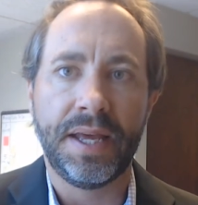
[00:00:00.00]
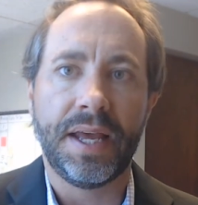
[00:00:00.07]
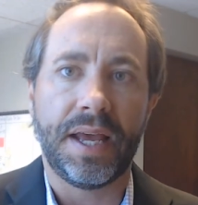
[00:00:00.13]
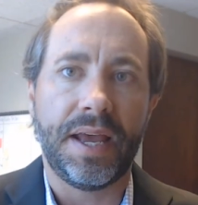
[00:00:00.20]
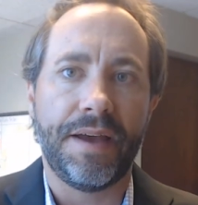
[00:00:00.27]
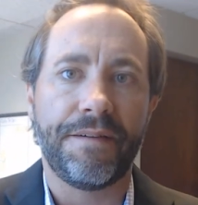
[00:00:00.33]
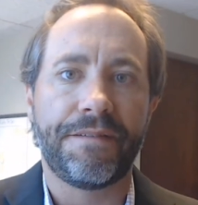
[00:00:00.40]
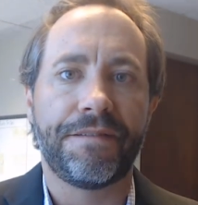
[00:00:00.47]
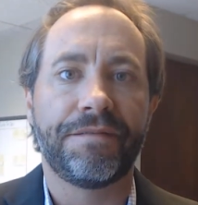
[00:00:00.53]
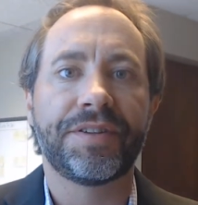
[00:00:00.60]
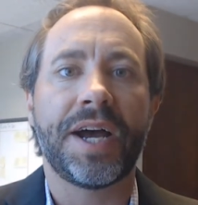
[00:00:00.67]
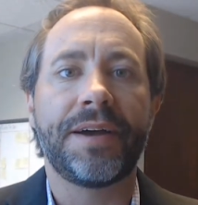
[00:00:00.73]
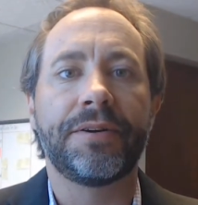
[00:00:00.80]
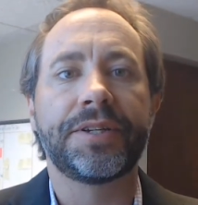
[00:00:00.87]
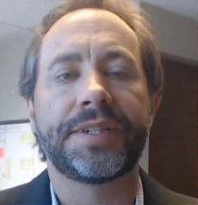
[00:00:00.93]
If
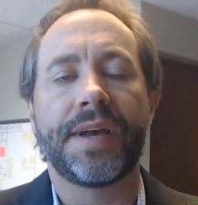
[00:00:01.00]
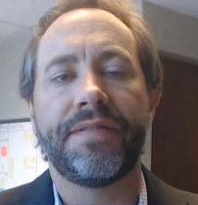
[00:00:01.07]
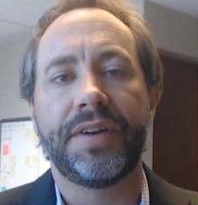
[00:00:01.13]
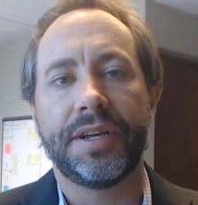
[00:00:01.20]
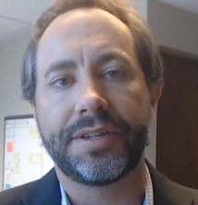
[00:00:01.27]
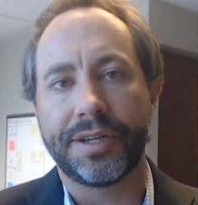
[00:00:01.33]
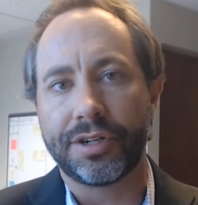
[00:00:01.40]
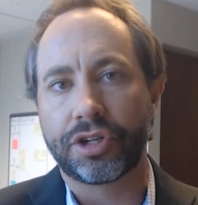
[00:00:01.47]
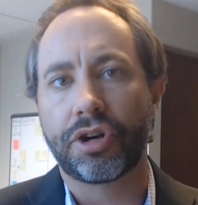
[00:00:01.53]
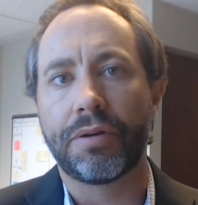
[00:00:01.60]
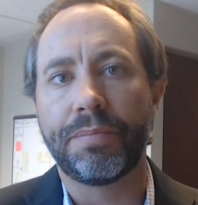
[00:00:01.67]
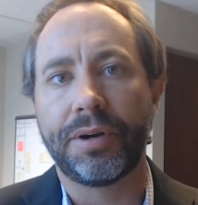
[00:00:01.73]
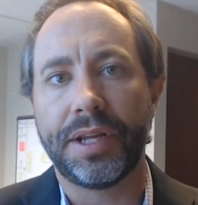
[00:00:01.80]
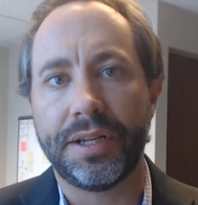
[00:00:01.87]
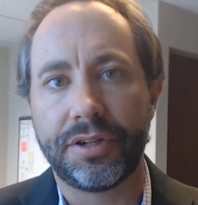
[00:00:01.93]
Title VII is
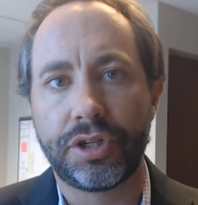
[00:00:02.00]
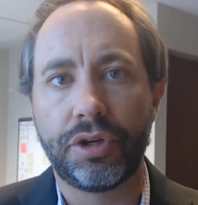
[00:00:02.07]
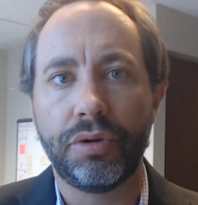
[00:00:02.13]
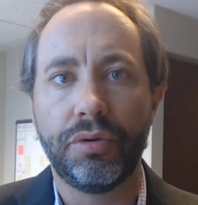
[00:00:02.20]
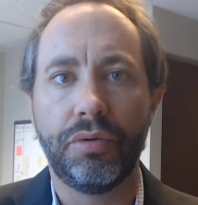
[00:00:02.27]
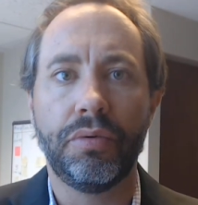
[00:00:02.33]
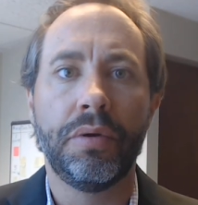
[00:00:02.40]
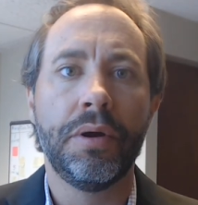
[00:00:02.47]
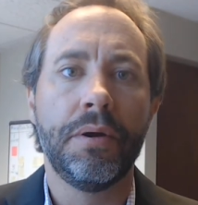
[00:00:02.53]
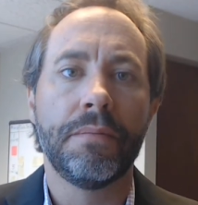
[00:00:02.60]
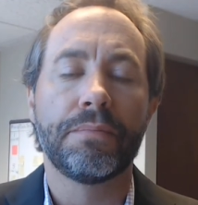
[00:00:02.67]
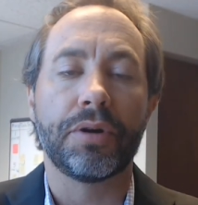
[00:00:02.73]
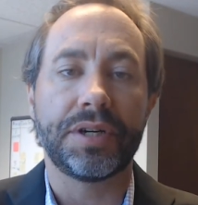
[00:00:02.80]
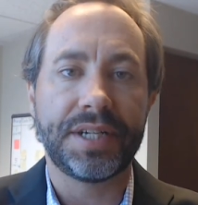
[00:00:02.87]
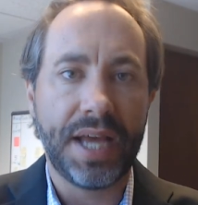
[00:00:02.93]
interpreted to
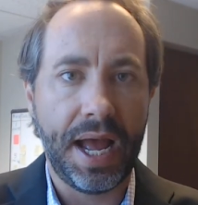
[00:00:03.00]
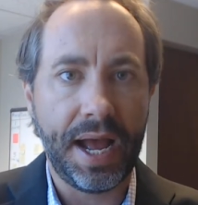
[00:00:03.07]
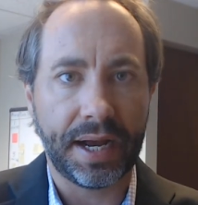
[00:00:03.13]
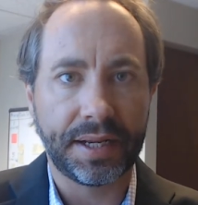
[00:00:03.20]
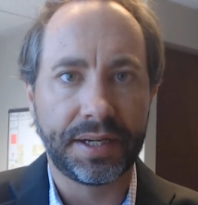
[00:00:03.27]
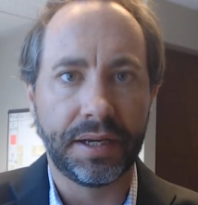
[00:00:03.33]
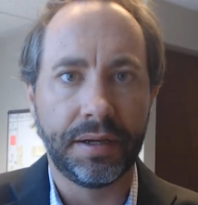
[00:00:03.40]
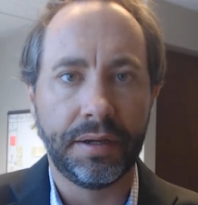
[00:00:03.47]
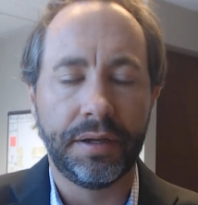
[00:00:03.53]
protect